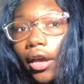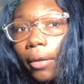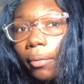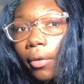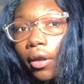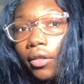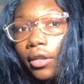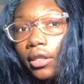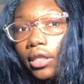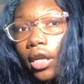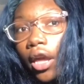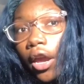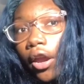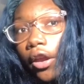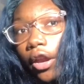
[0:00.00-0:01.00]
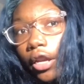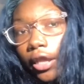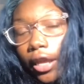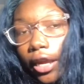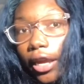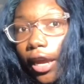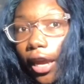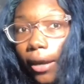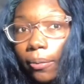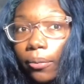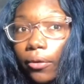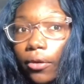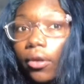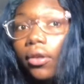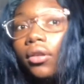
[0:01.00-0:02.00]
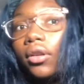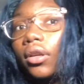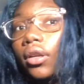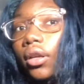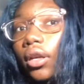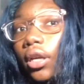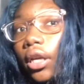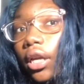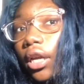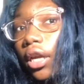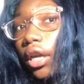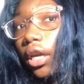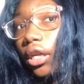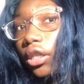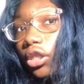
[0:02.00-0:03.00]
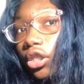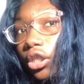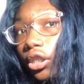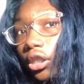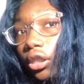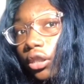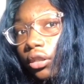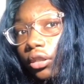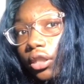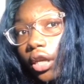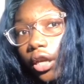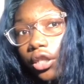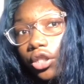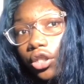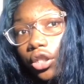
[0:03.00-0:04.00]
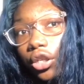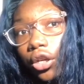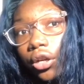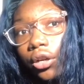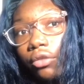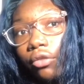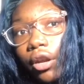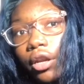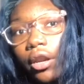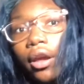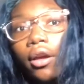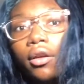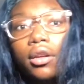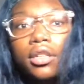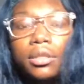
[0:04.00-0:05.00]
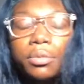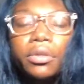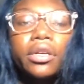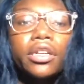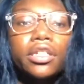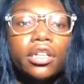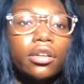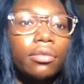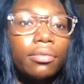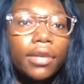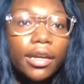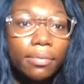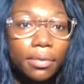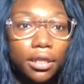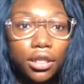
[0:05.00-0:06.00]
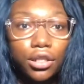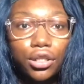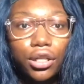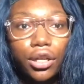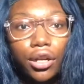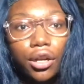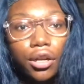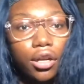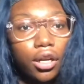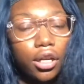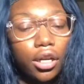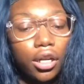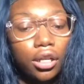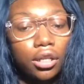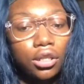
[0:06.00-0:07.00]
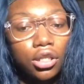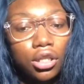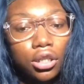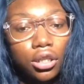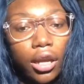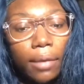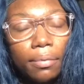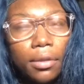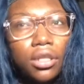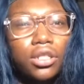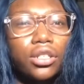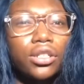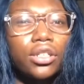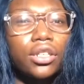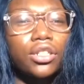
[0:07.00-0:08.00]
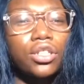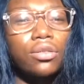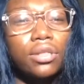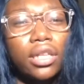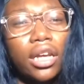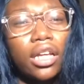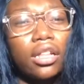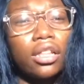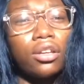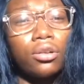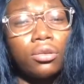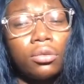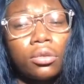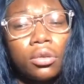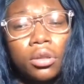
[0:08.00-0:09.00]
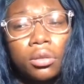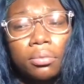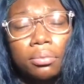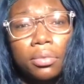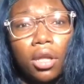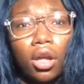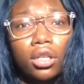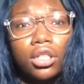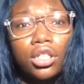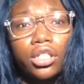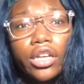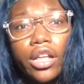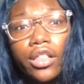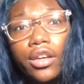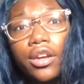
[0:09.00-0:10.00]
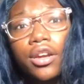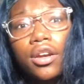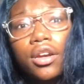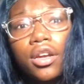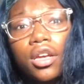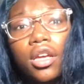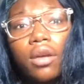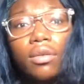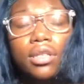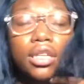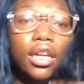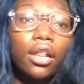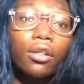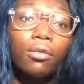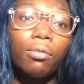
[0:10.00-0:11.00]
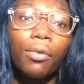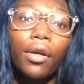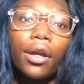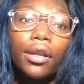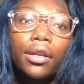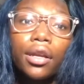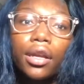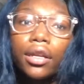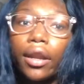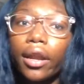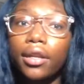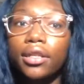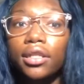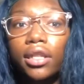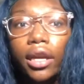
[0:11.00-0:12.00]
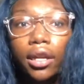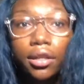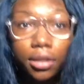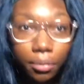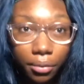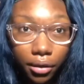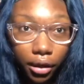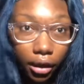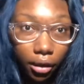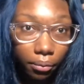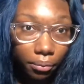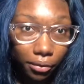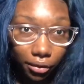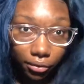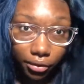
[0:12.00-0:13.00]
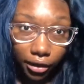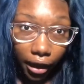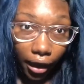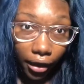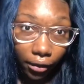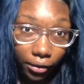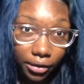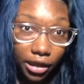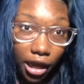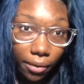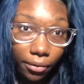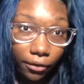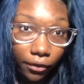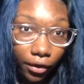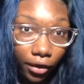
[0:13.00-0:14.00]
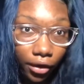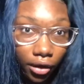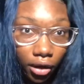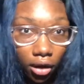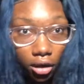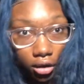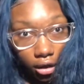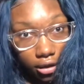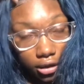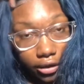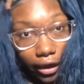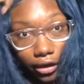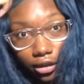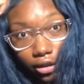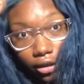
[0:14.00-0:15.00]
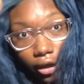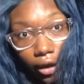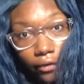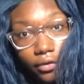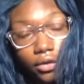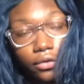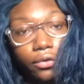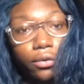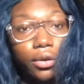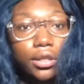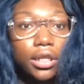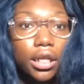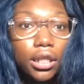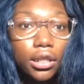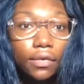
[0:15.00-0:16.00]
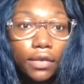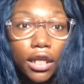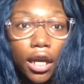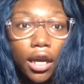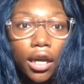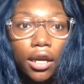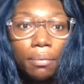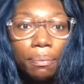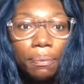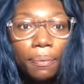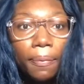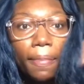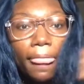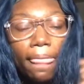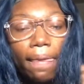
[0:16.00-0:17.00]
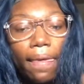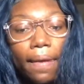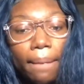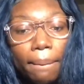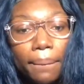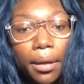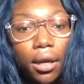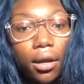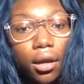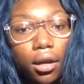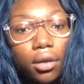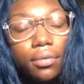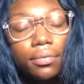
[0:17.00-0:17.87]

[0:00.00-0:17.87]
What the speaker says: I bought this hair in like April. She's a little textured right now. It's because I bleached her, and I bleached her till she was like a little blondish color. It was yellow blonde, and then I decided to put like a blue dye on top of her. This is actually after 4 takes of dye. But